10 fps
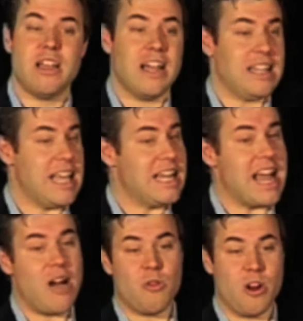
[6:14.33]
and they
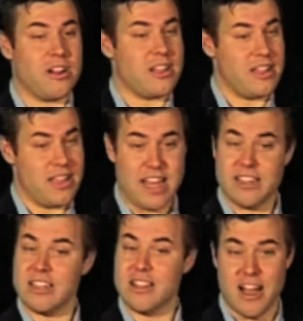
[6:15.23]
now work hand
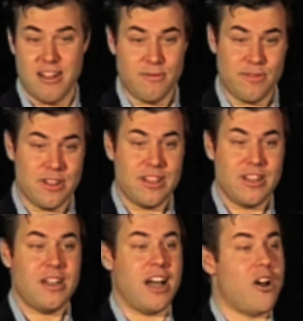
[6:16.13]
in glove
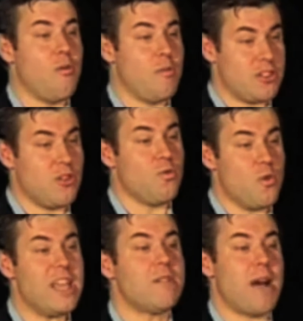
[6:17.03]
on almost a
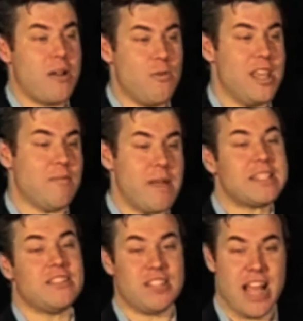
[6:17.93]
week-by-week
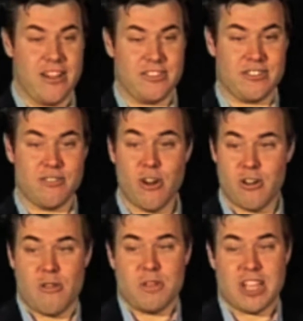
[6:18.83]
message calendar,
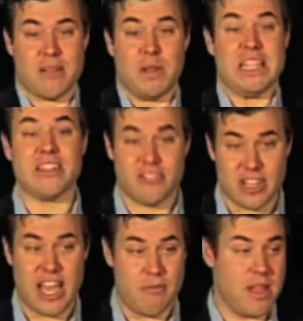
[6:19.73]
almost like a political
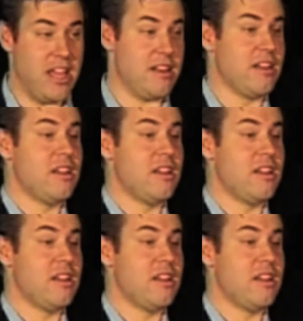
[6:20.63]
campaign,